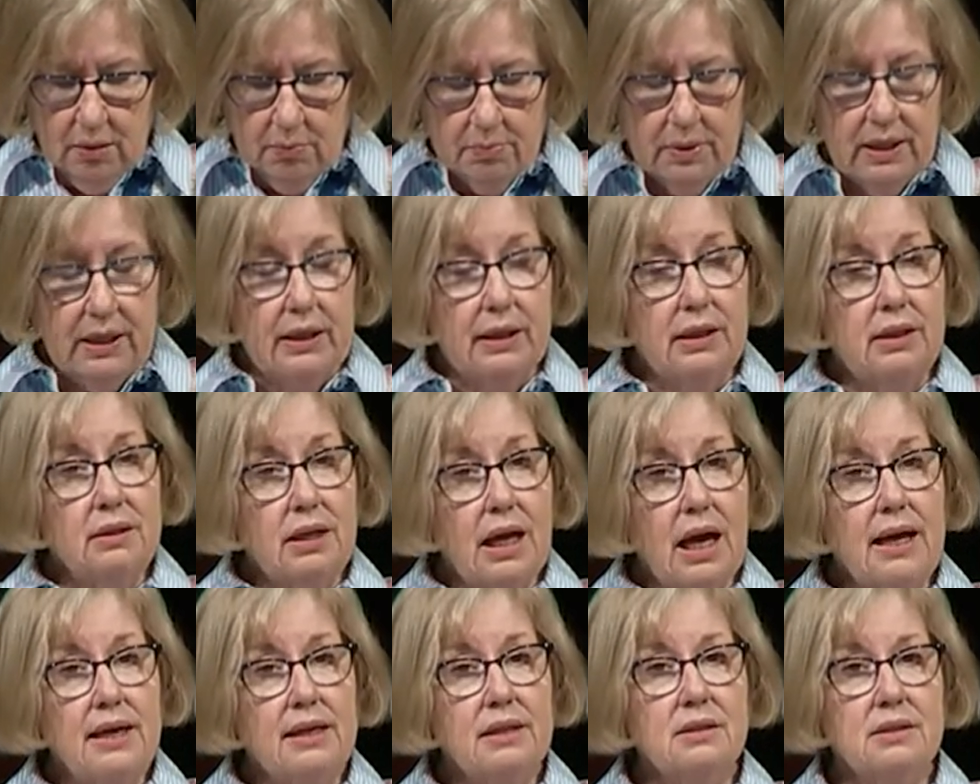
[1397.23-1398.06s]
But
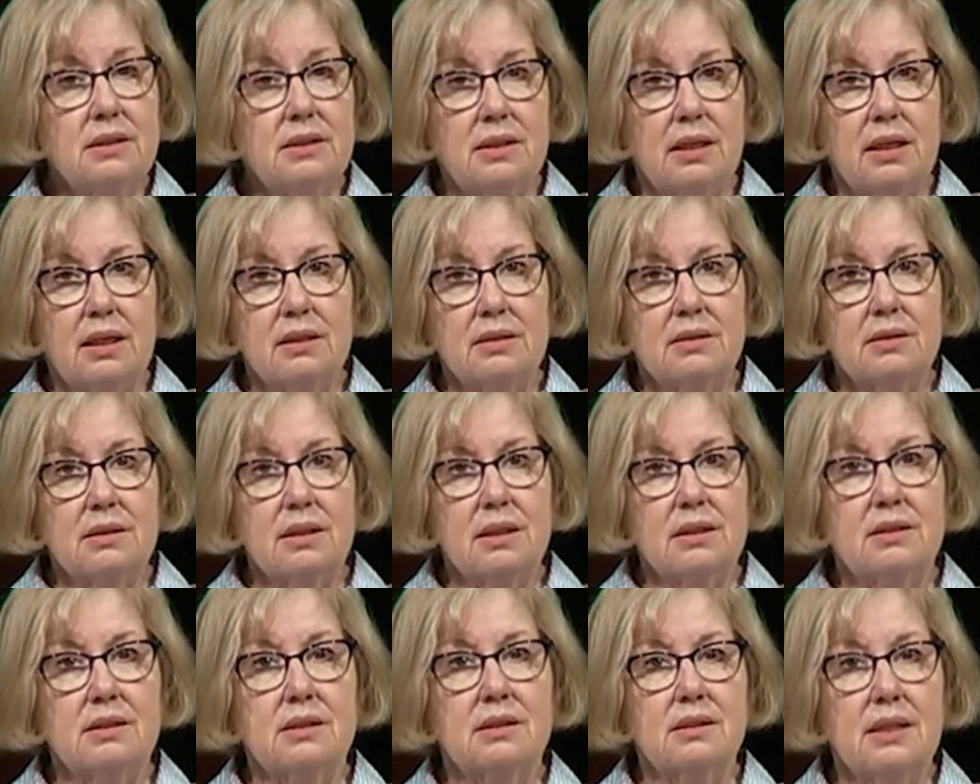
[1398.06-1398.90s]
Eli insists,
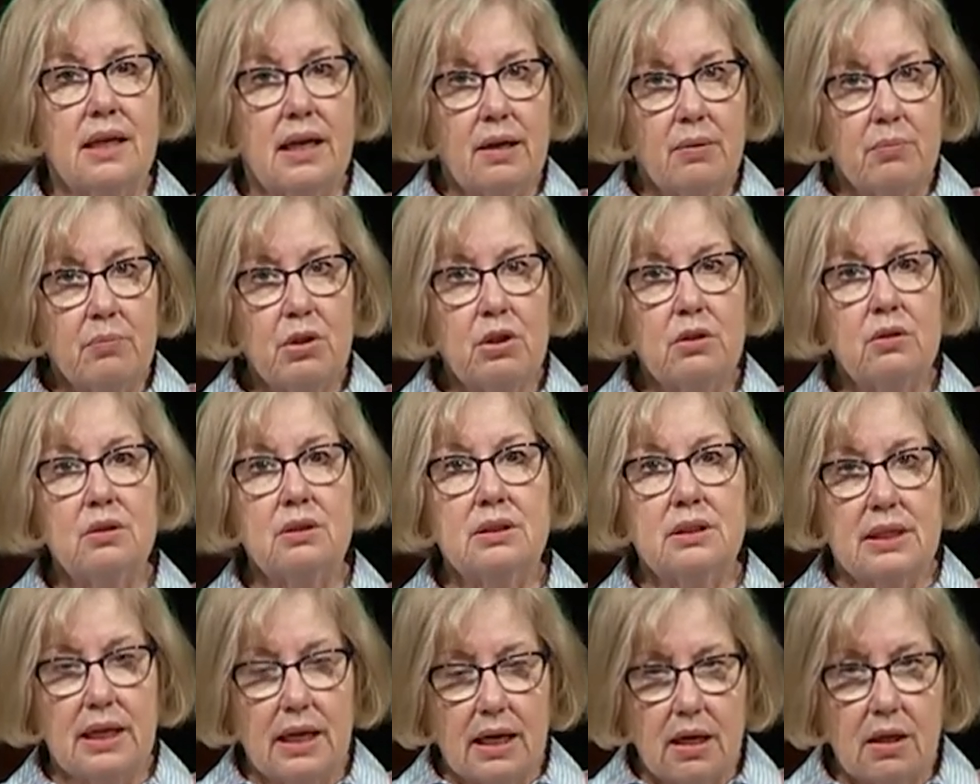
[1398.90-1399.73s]
and Samuel
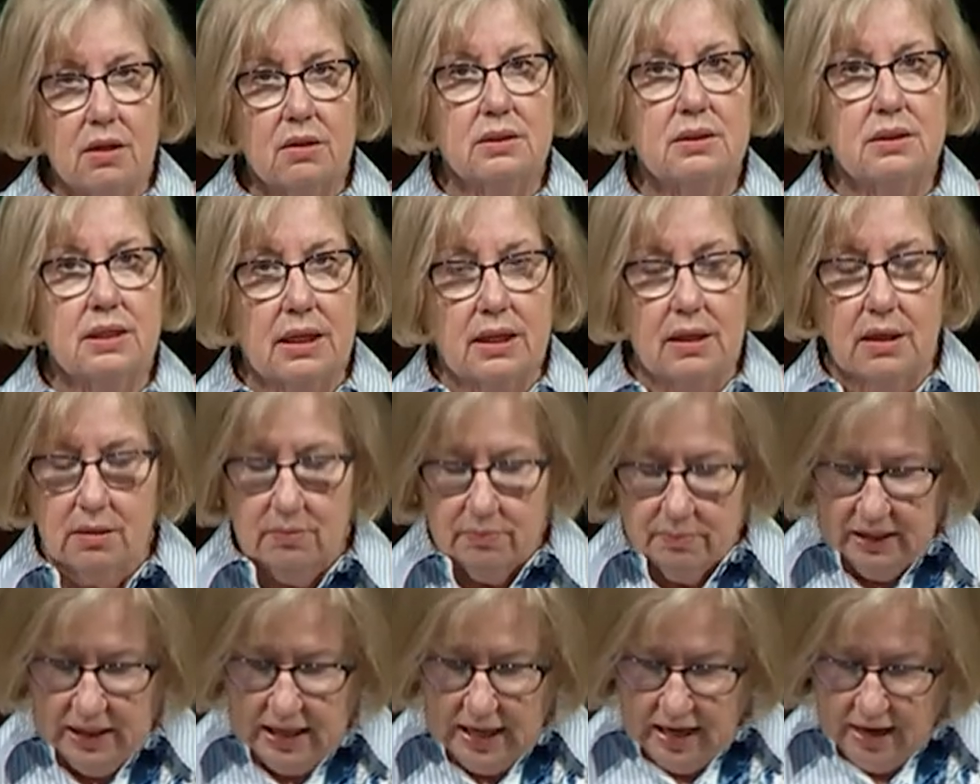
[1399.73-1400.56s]
tells
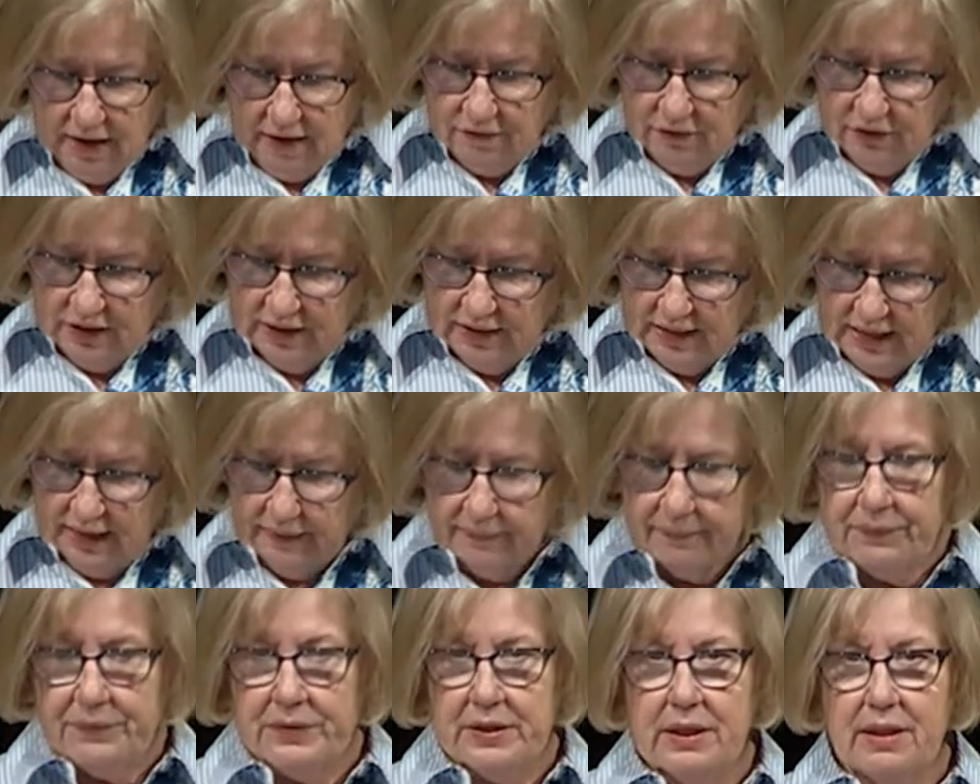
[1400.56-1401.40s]
him everything.